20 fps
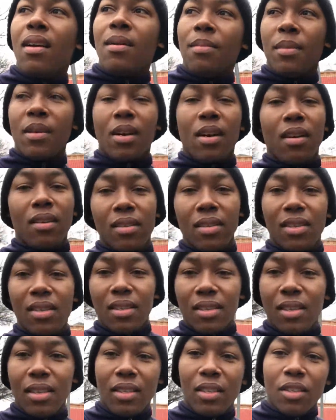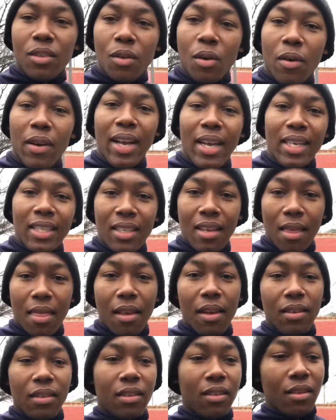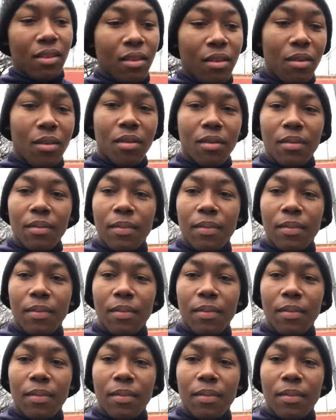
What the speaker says: because it's not an easy thing to do,